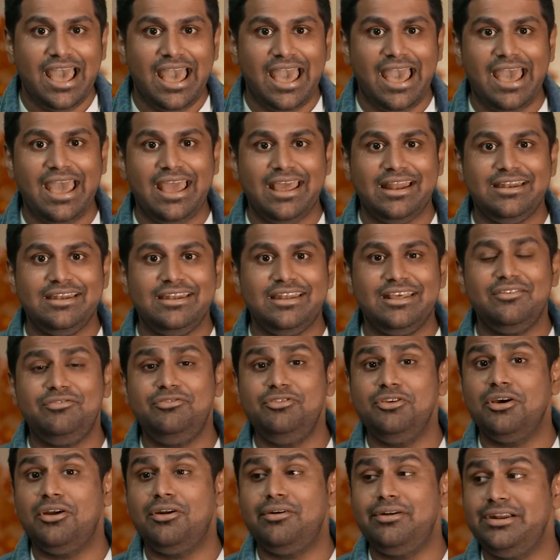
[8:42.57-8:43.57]
And if
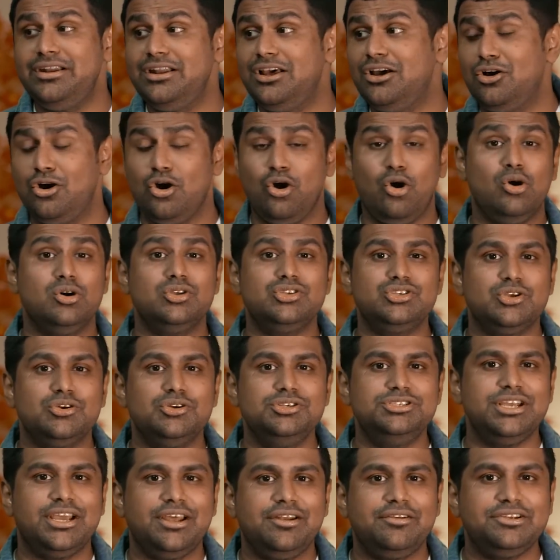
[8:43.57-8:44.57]
you are in a oh
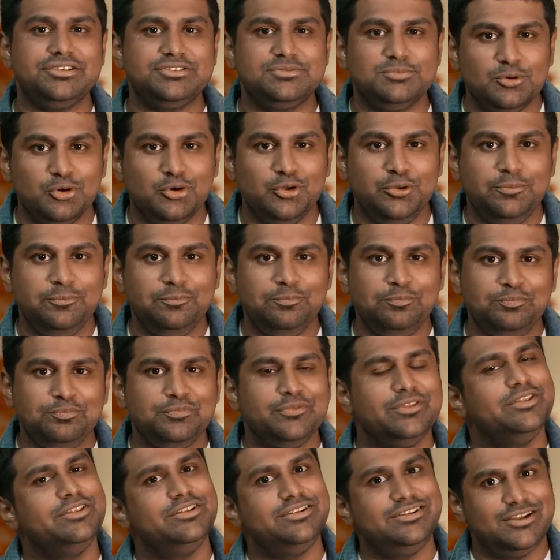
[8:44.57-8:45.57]
so generous mood,
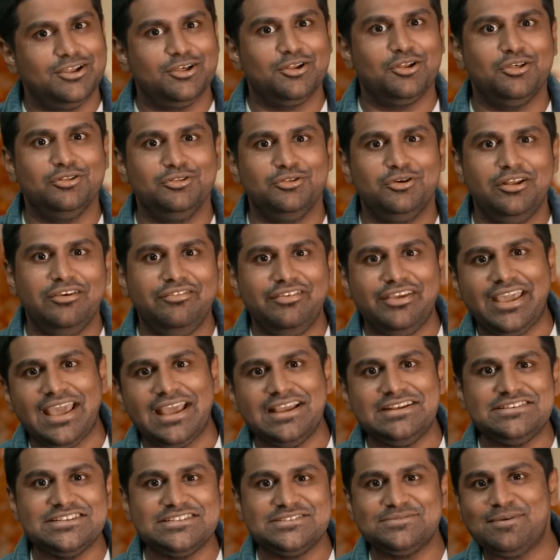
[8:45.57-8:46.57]
Turn on
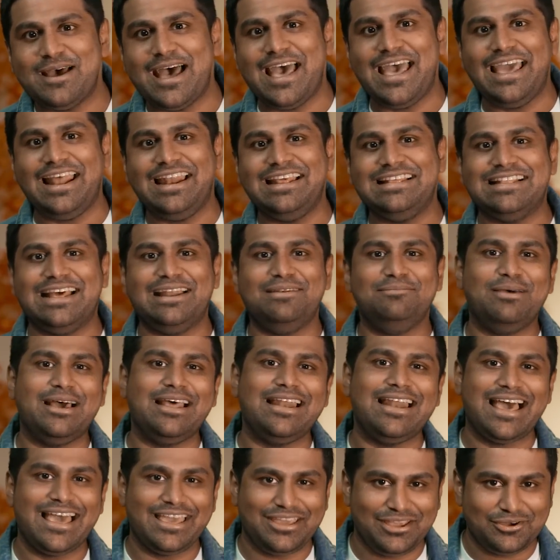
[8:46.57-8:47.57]
notifications by hitting that
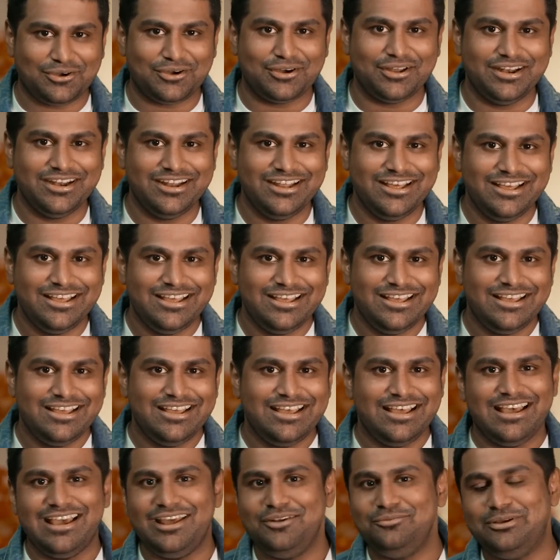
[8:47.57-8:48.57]
bell icon.
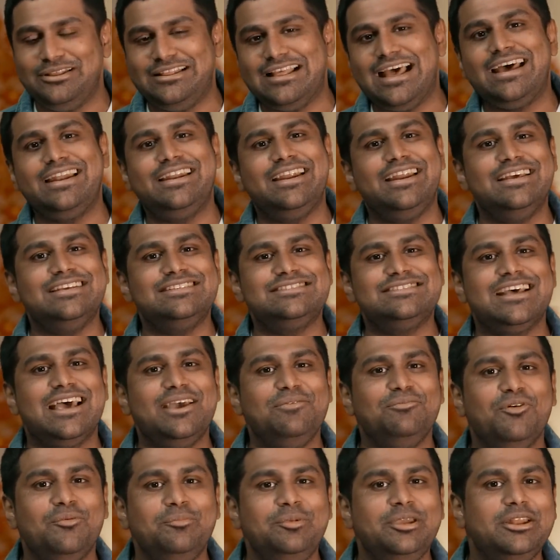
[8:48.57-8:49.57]
And with that, it is
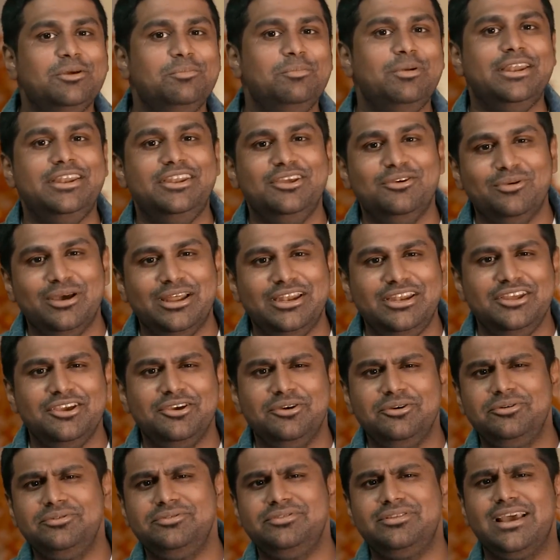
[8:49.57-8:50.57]
time for me to bid you
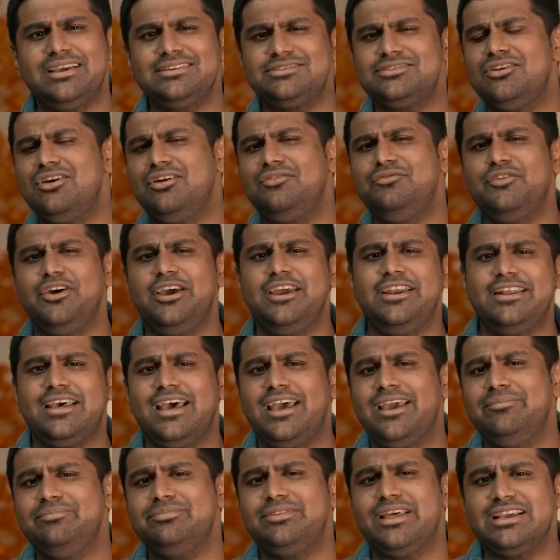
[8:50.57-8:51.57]
adieu. Thanks a lot for your
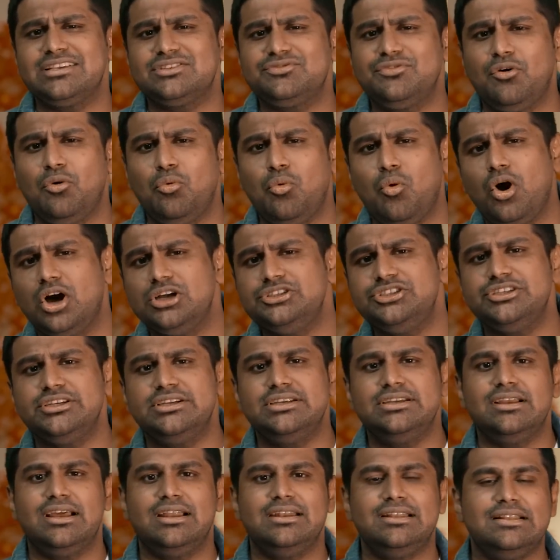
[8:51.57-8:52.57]
time. Thanks for
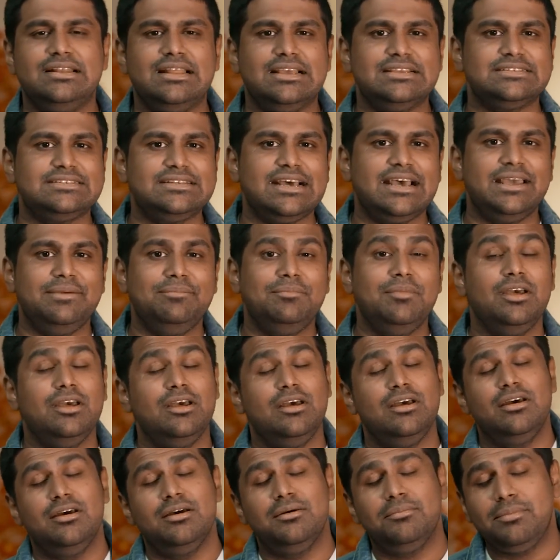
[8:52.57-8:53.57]
watching. Until next time,
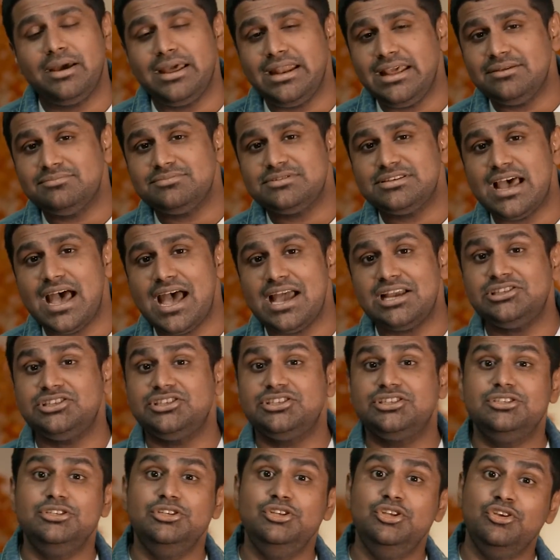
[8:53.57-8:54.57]
my name's
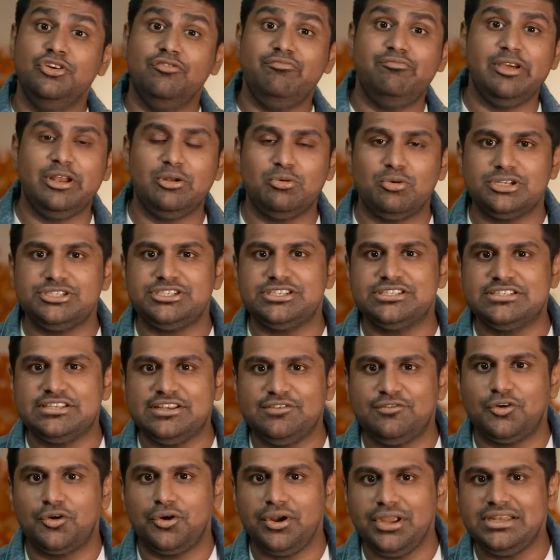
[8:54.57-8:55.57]
Ash. You've been watching
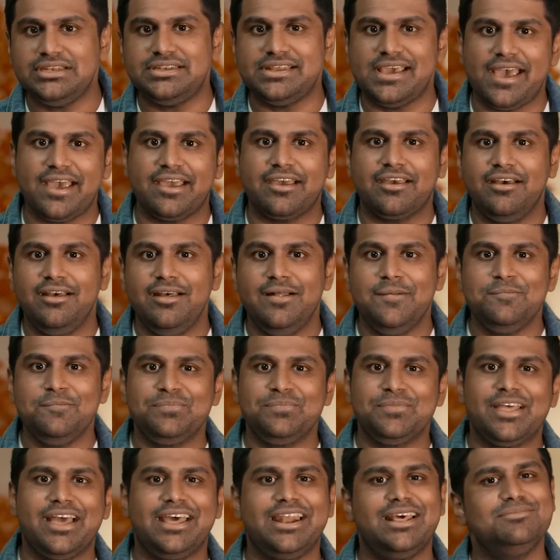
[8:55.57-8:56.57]
C4 Retech, Tech,
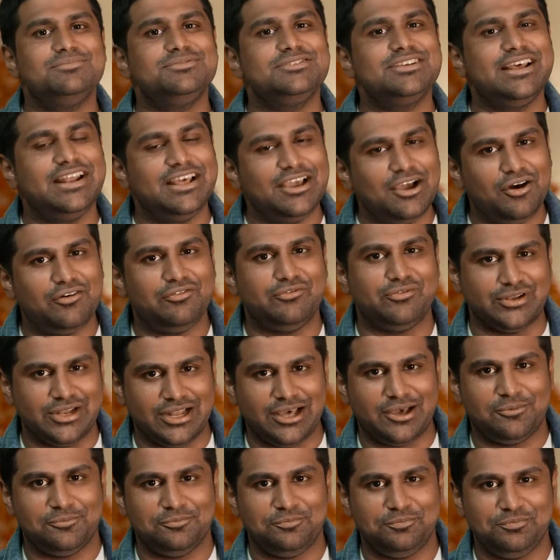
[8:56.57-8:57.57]
and I'm signing off for
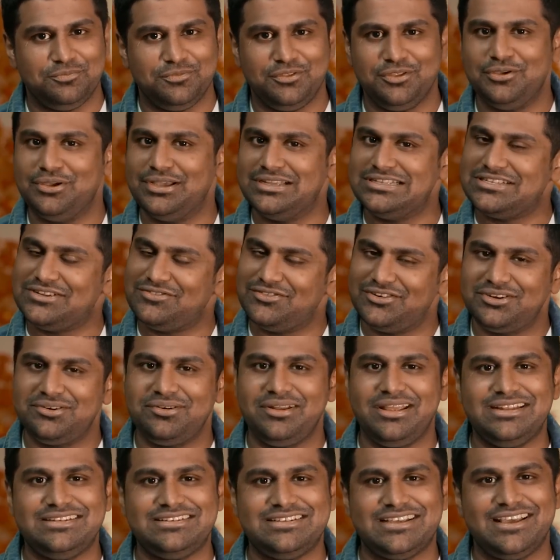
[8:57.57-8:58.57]
now. You guys have a
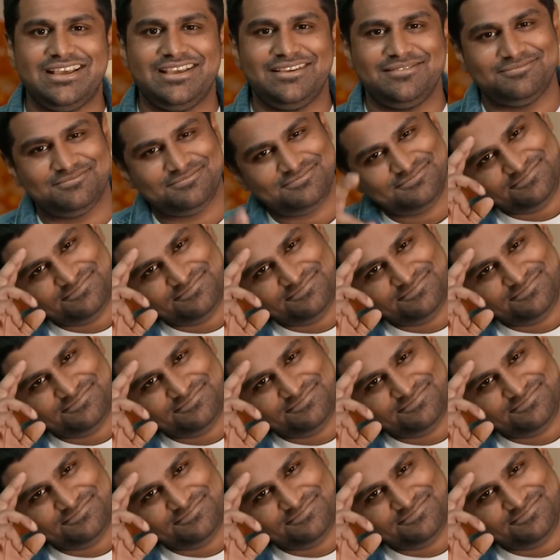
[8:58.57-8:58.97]
great day.